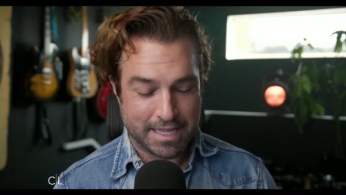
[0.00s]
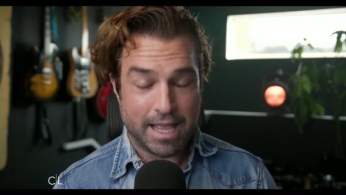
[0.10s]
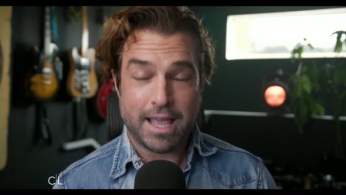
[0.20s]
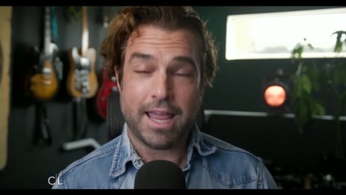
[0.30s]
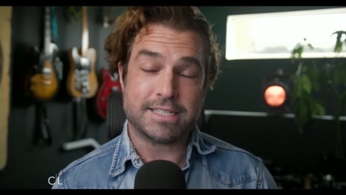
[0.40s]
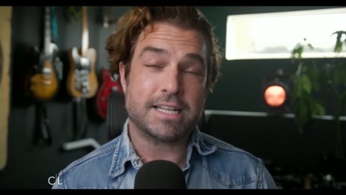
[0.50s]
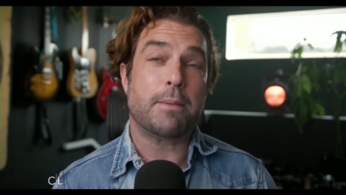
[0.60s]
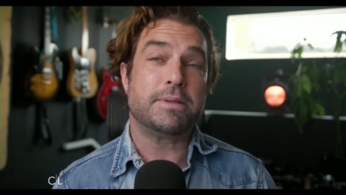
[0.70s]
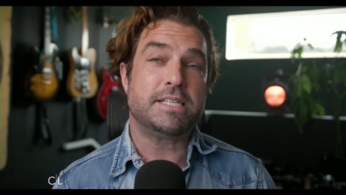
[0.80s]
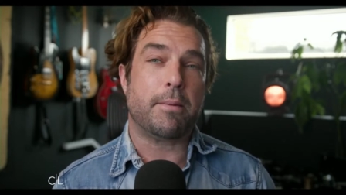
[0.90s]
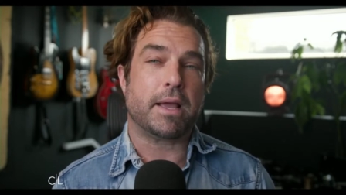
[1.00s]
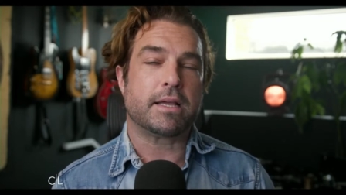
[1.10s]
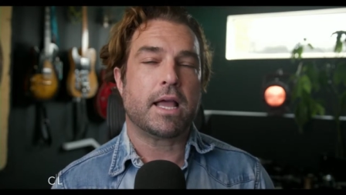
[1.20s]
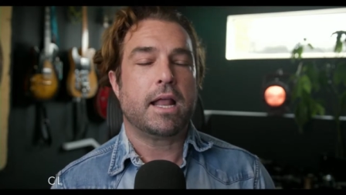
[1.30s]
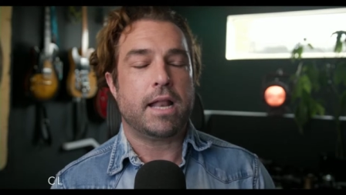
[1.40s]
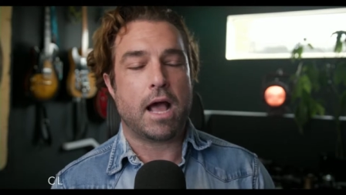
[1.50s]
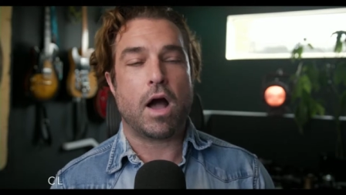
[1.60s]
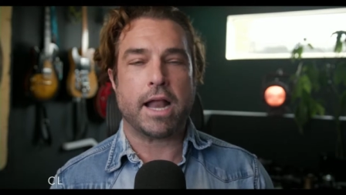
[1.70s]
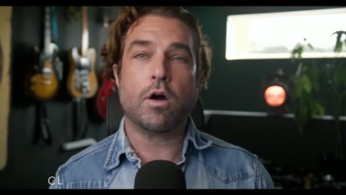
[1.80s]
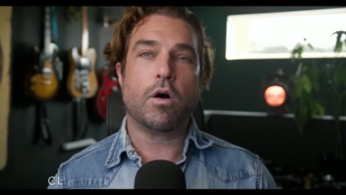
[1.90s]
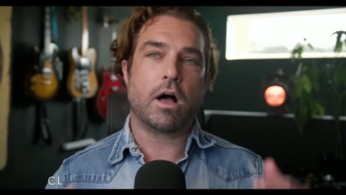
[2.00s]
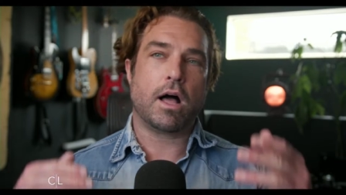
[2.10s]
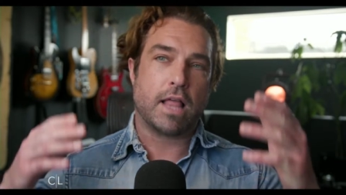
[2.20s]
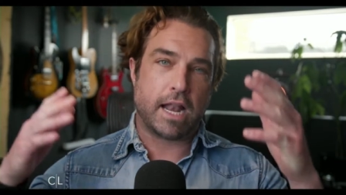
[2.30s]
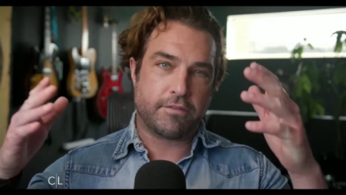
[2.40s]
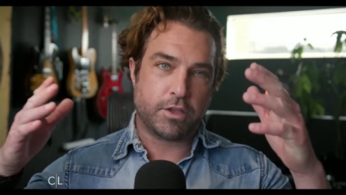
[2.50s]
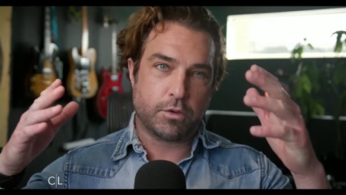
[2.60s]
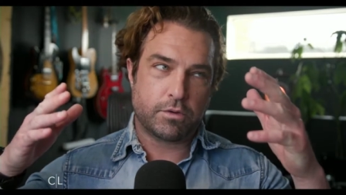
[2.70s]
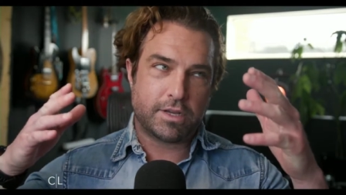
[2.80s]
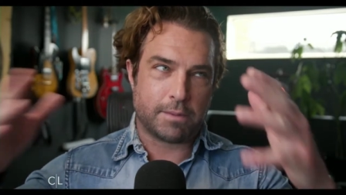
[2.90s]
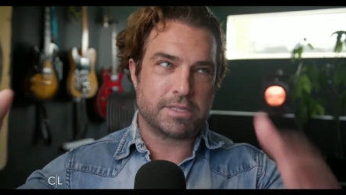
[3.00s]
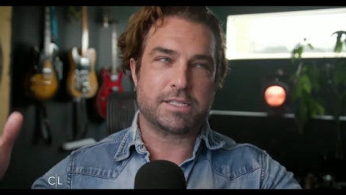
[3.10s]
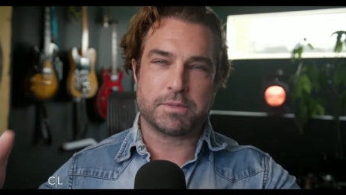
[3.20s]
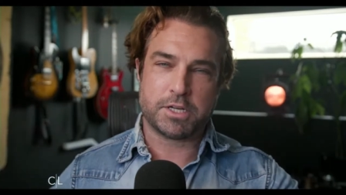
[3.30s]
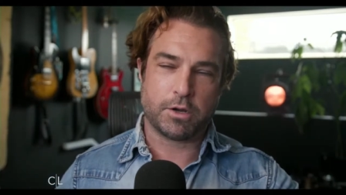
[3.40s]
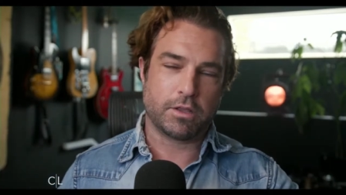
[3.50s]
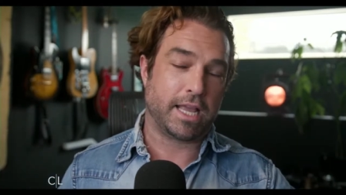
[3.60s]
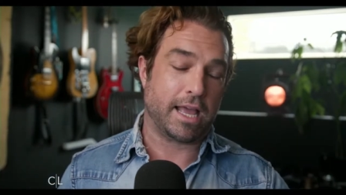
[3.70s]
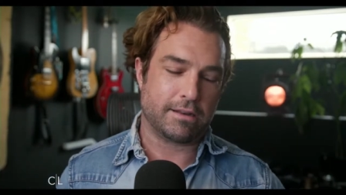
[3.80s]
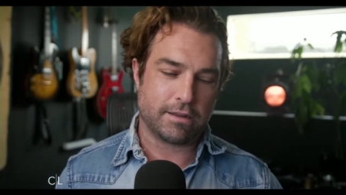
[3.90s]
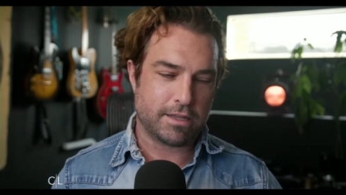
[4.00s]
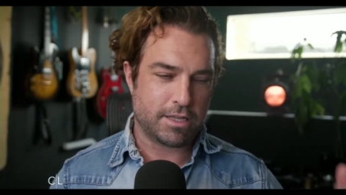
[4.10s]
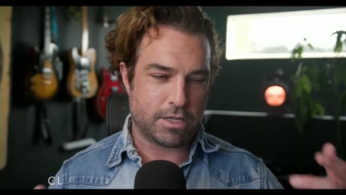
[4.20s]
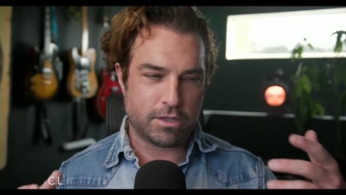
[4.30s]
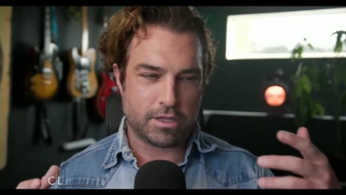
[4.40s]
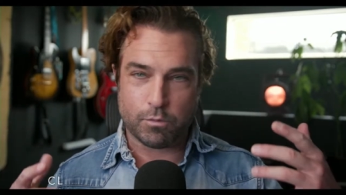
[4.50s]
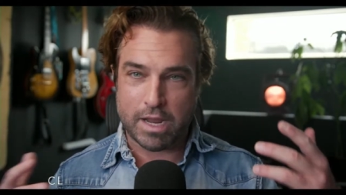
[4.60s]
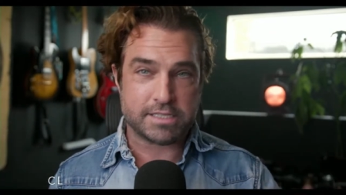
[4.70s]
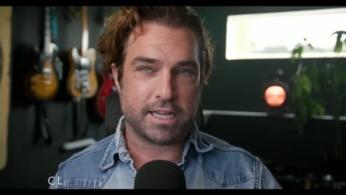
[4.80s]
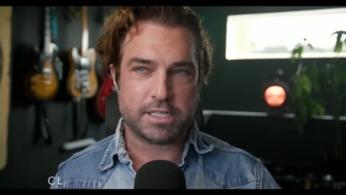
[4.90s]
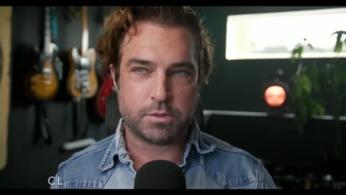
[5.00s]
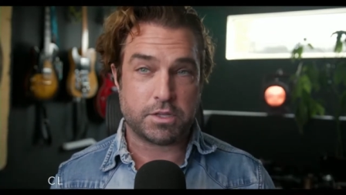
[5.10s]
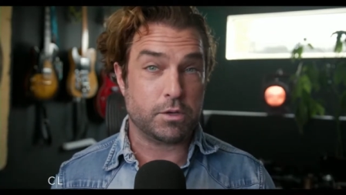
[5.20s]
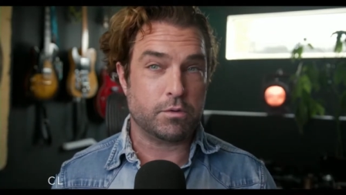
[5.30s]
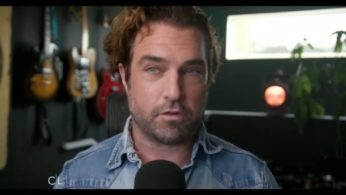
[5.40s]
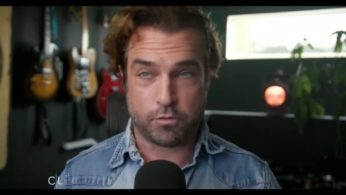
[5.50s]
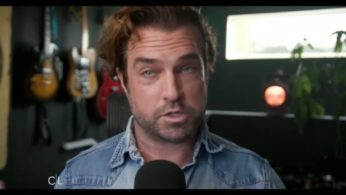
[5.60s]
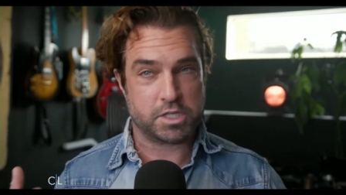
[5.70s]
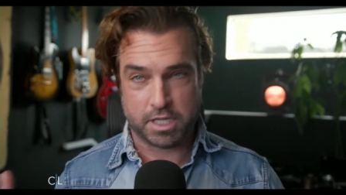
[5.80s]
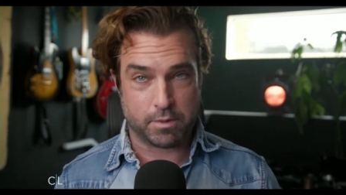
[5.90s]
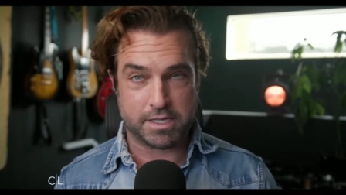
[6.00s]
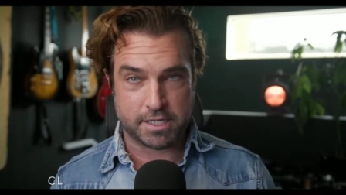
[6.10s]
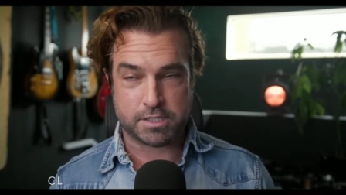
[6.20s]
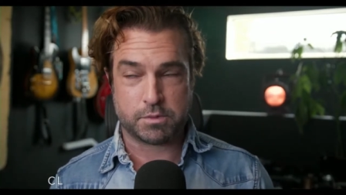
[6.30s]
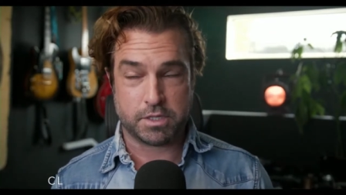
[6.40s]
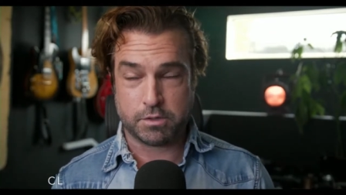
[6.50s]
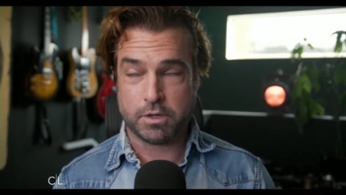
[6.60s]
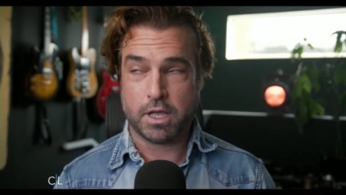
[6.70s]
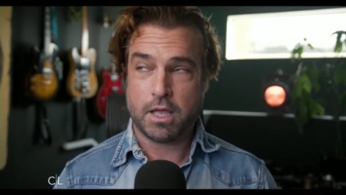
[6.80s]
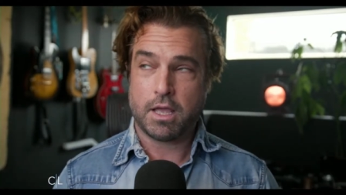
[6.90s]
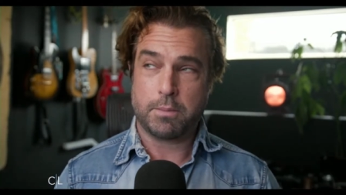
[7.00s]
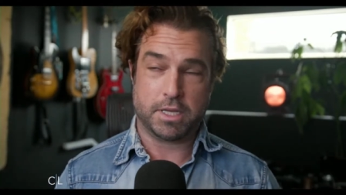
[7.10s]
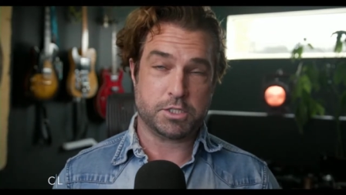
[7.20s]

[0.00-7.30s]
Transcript: It's an epidemic. Now, I know a lot of you come to this material again. It resonates with you. Unfortunately, it resonates with you because you've